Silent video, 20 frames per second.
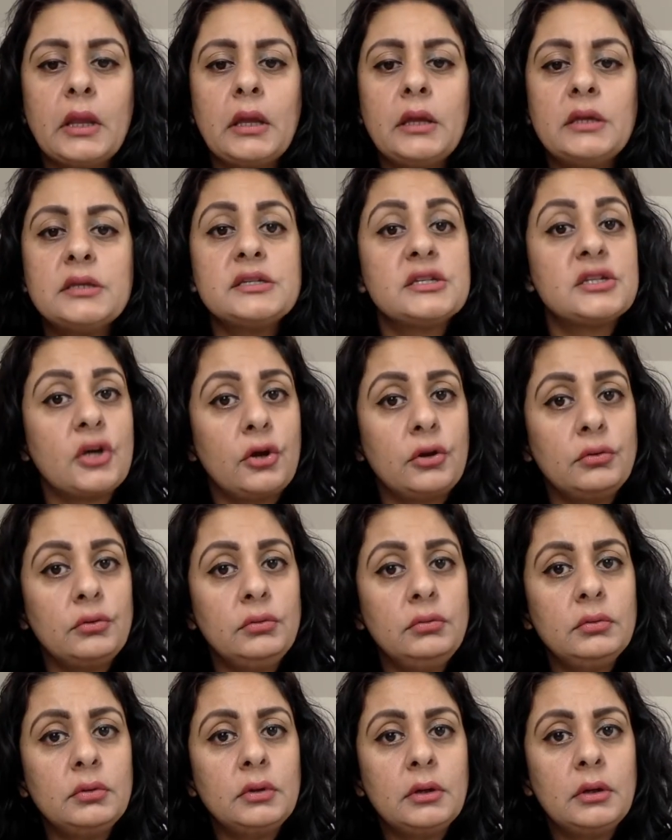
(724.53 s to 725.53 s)
So,
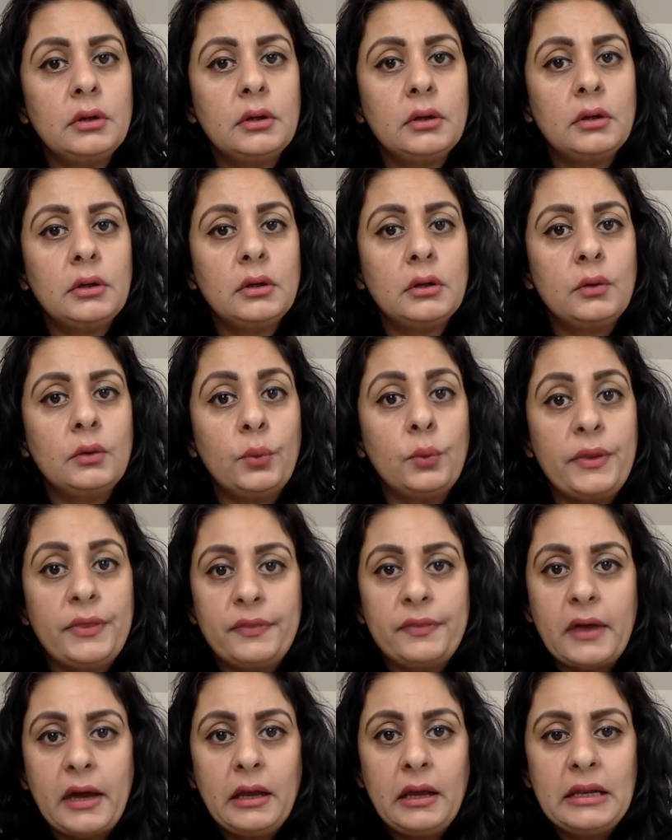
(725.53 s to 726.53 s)
with
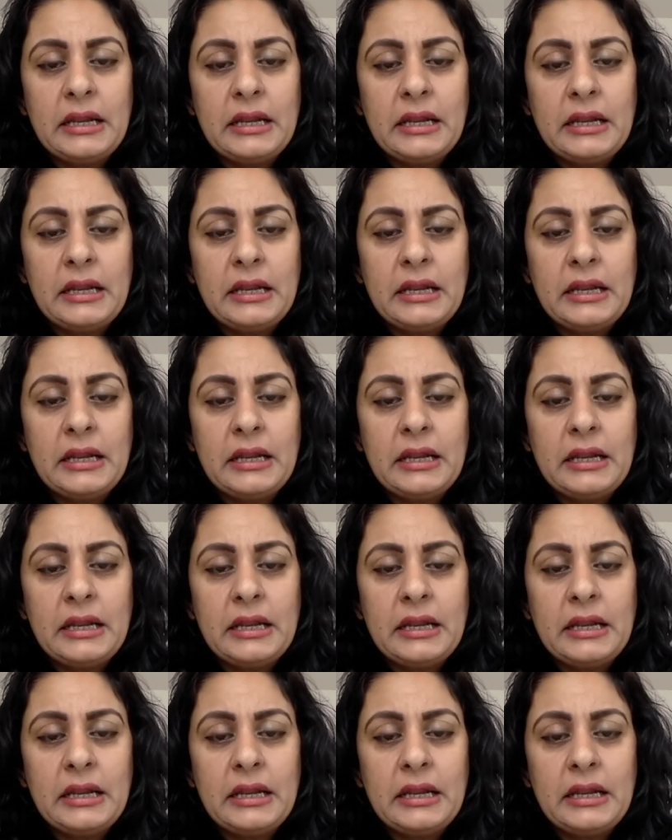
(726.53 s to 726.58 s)
that,